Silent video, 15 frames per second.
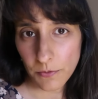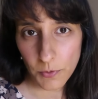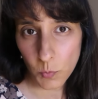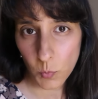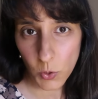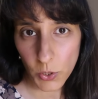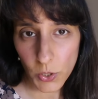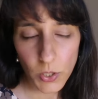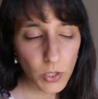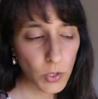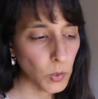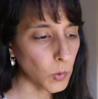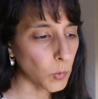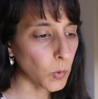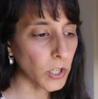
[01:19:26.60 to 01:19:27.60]
for
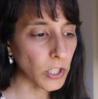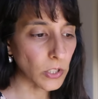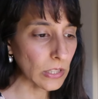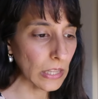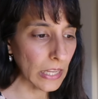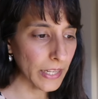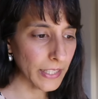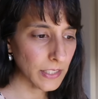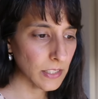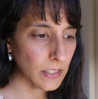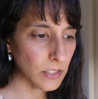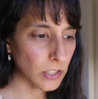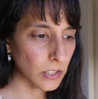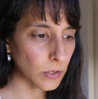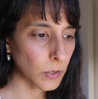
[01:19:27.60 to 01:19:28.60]
work or what you'd like
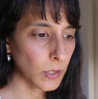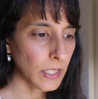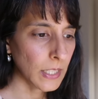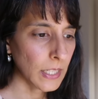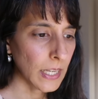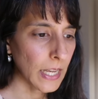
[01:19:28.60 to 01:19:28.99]
to do,